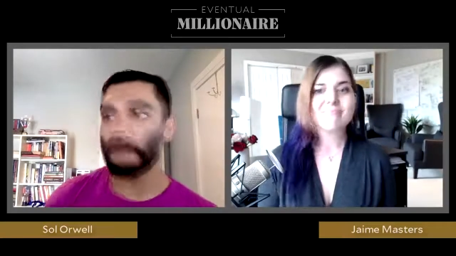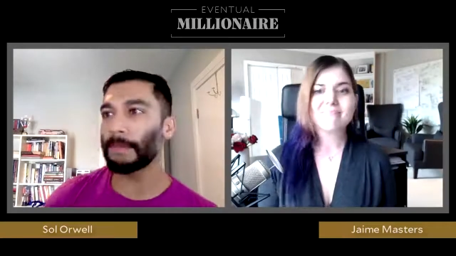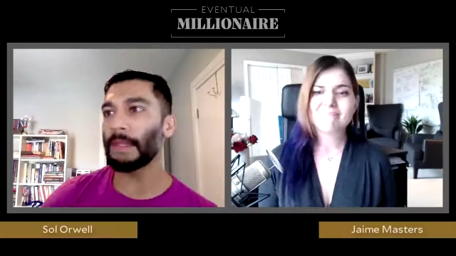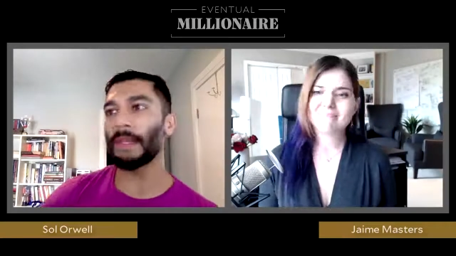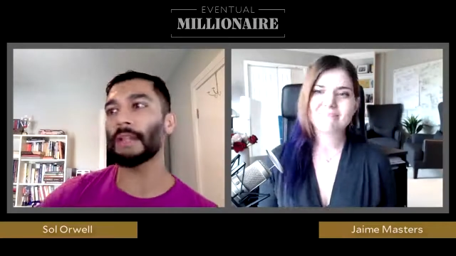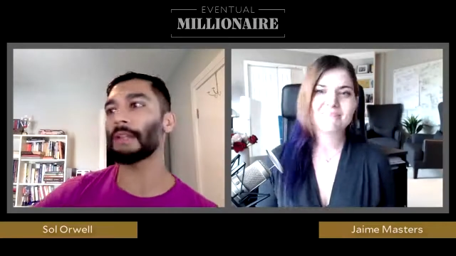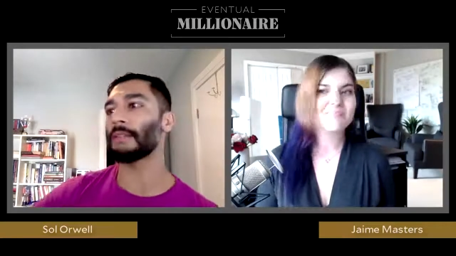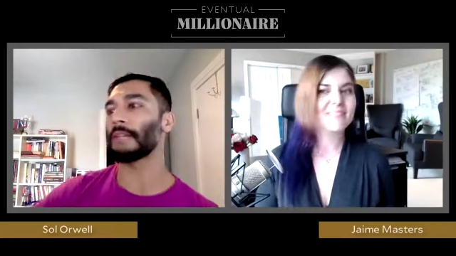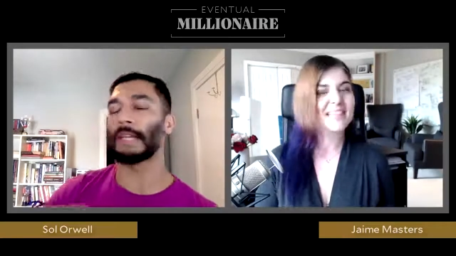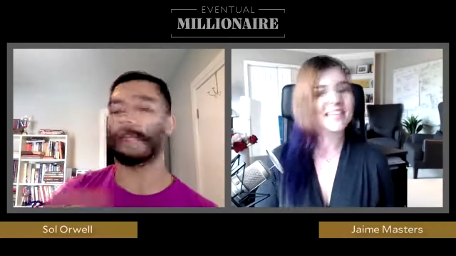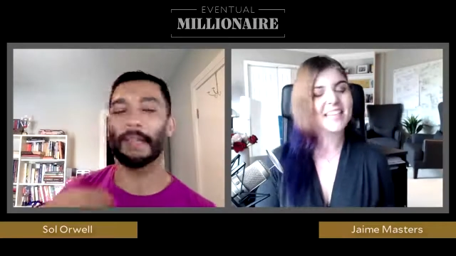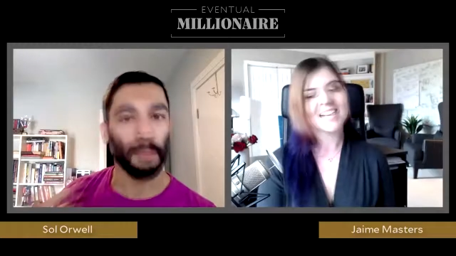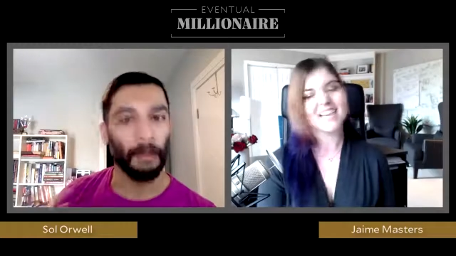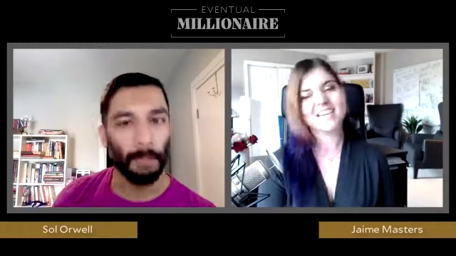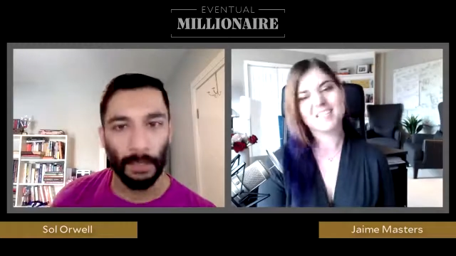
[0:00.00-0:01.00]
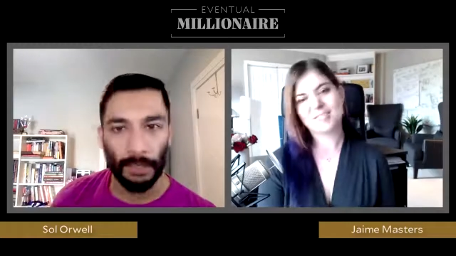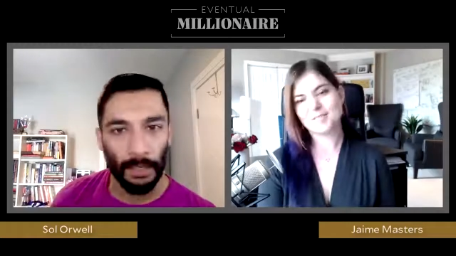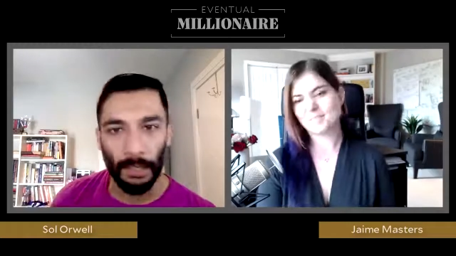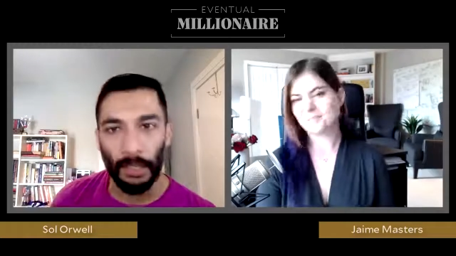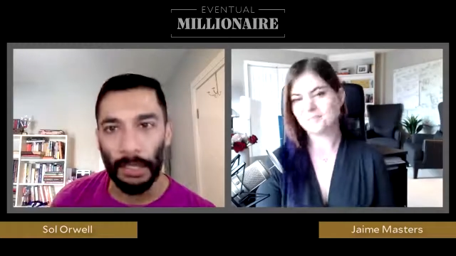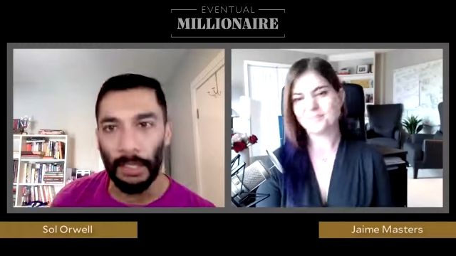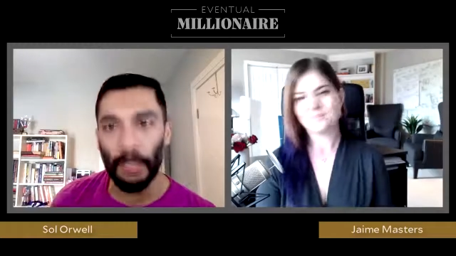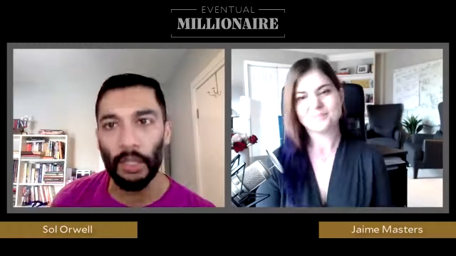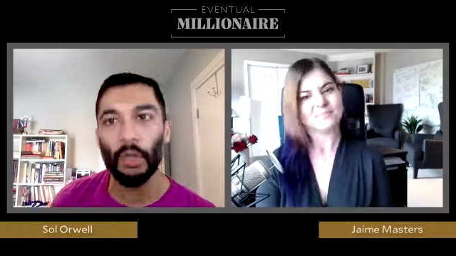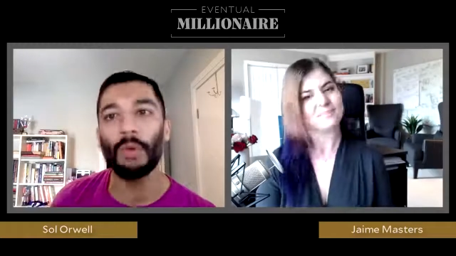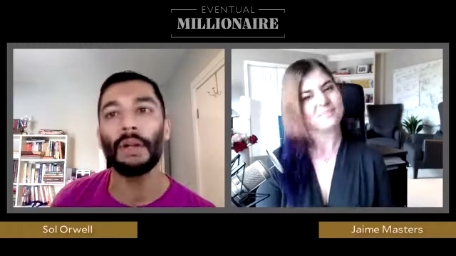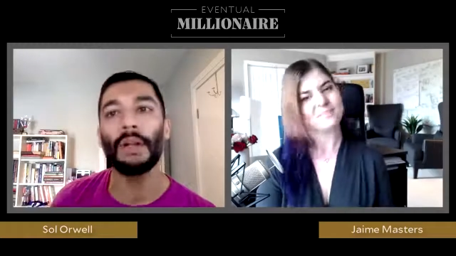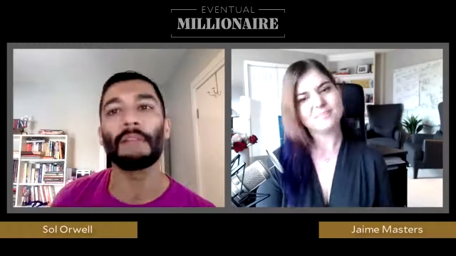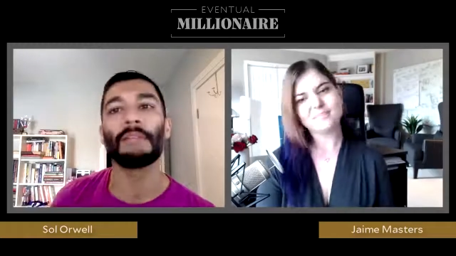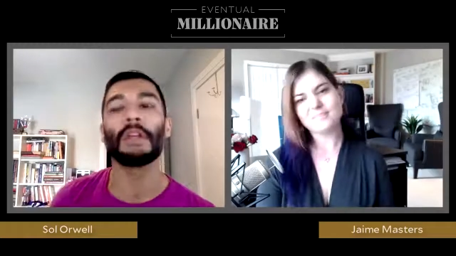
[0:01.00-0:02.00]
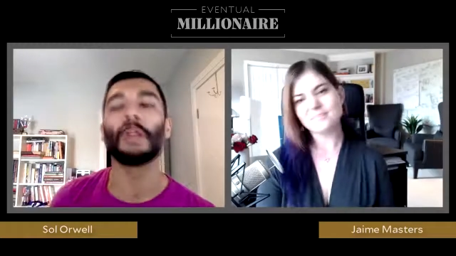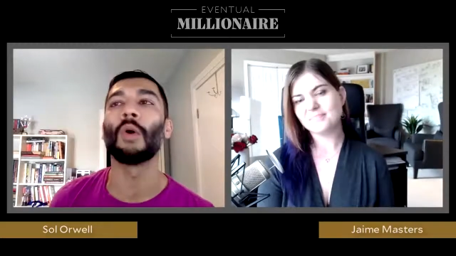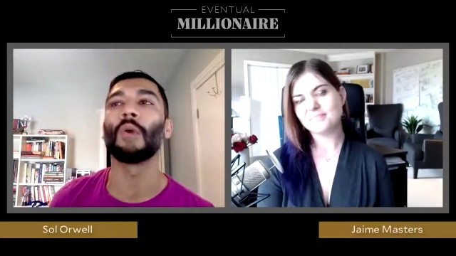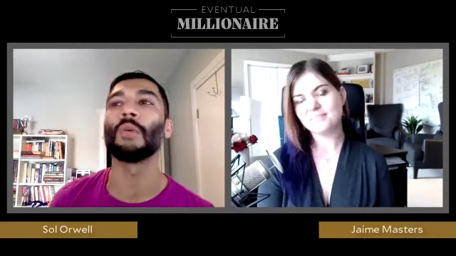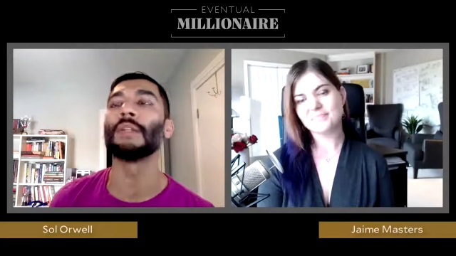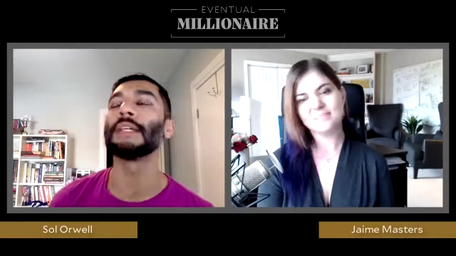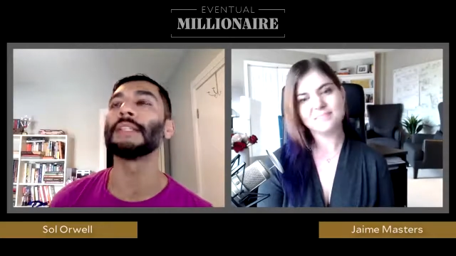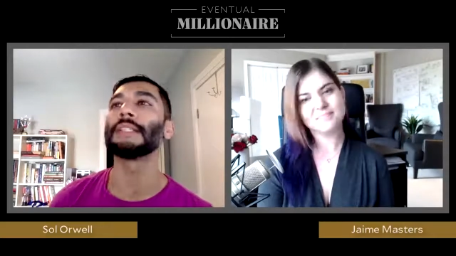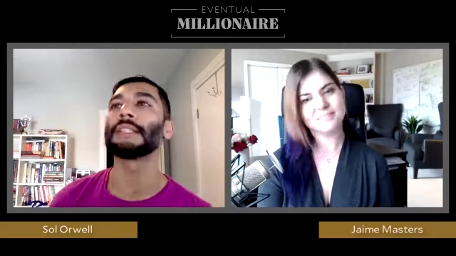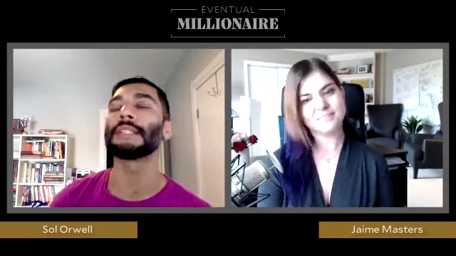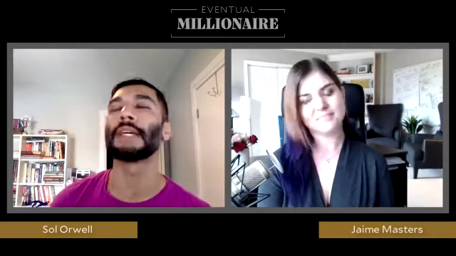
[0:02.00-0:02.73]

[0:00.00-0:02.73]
Speaker 1: They didn't say anything about. They didn't like you wouldn't have known. They just